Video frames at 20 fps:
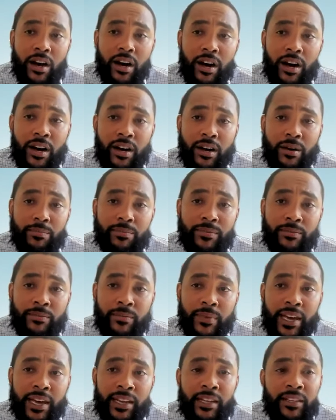and
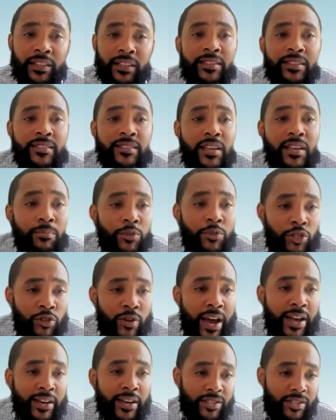at least some
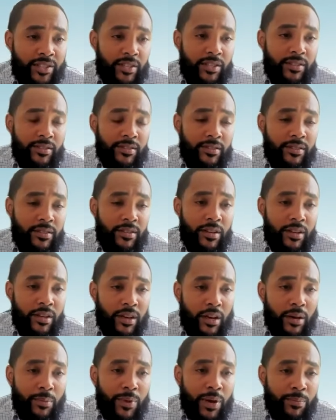strategies
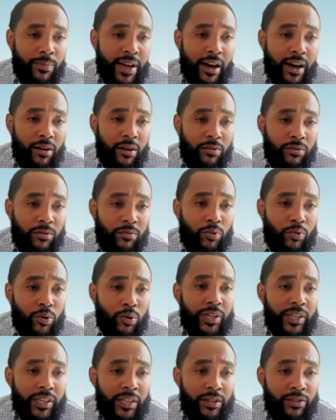about what
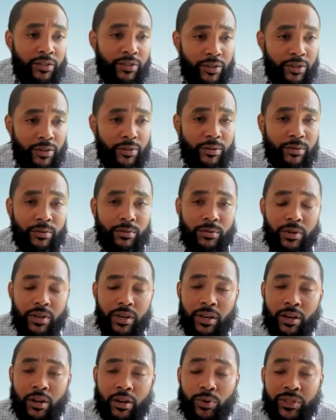we can do
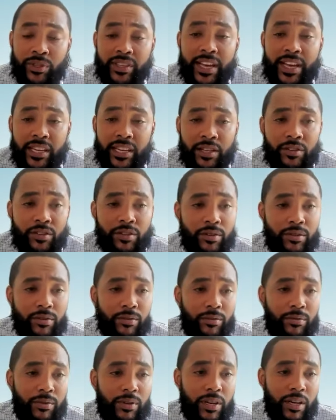or what they can
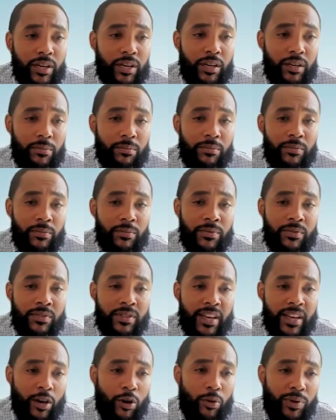do
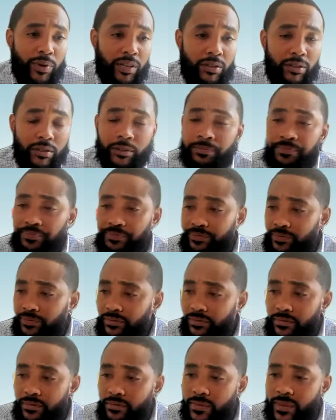to help heal.
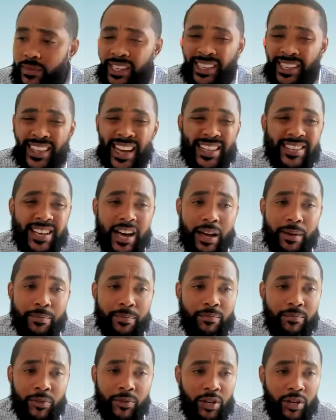And at that
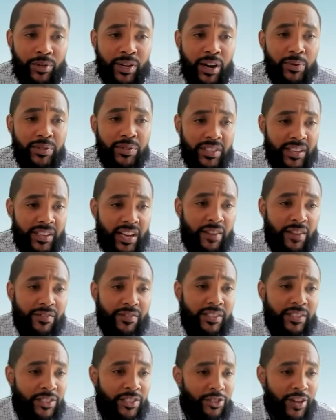time, you know, when I was a
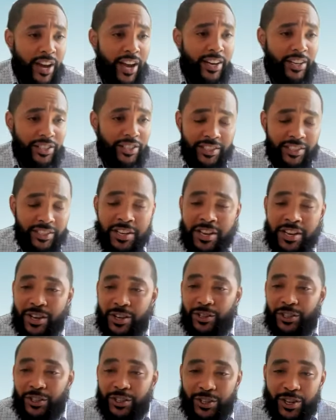novice, the strategies,
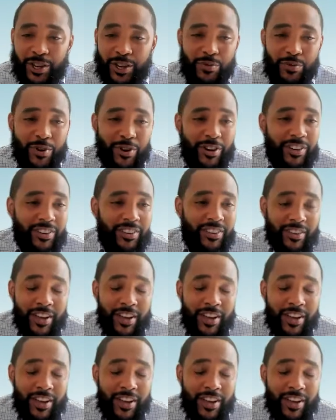you know,